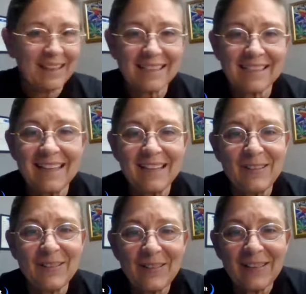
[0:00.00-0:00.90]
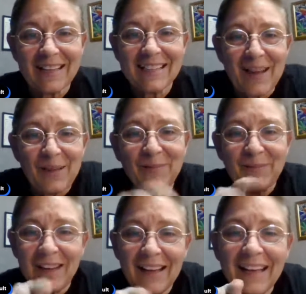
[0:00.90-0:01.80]
stay tuned till next time.
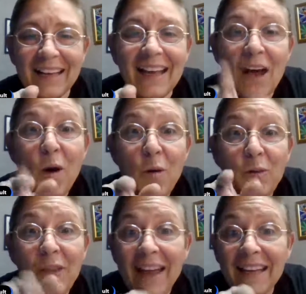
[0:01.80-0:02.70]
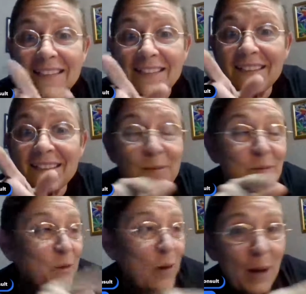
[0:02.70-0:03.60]
And like and
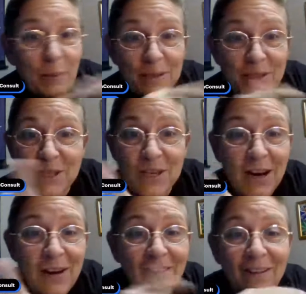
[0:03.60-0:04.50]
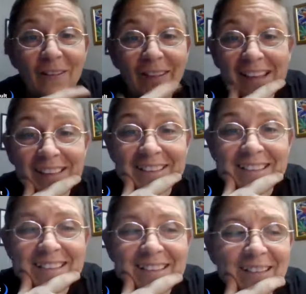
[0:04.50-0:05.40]
subscribe and share and all that
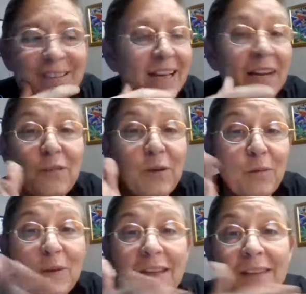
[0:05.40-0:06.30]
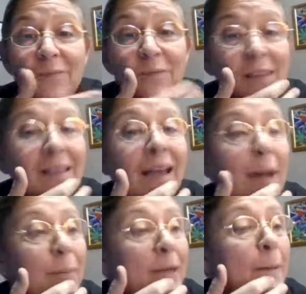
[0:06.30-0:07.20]
goodness too. And if you're really, really
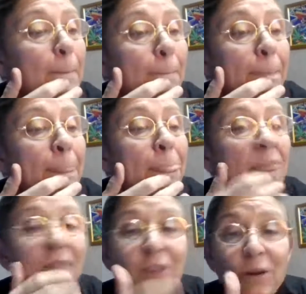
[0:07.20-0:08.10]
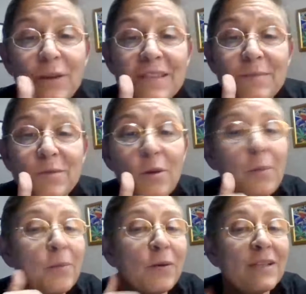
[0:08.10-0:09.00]
happy, if you go get some
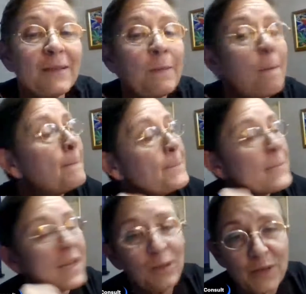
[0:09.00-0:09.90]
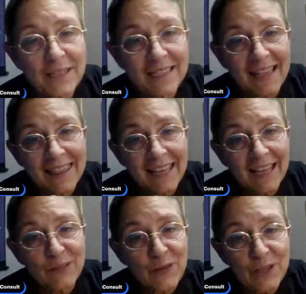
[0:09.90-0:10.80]
Durban poison and you want to say
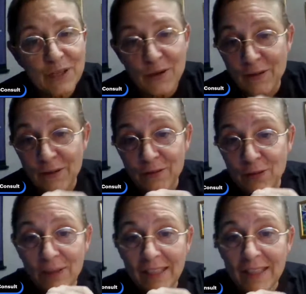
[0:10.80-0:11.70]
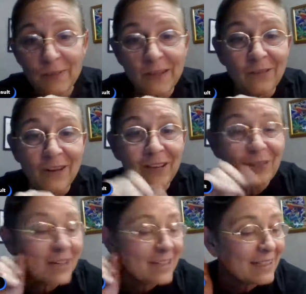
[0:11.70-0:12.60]
thanks for the strain review and lead me in the right
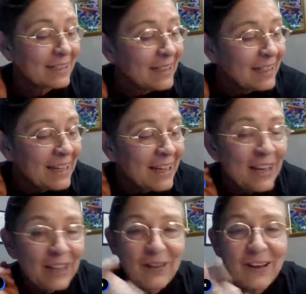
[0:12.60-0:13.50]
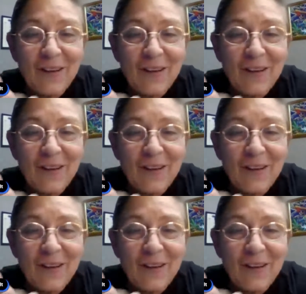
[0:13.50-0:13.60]
direction, you can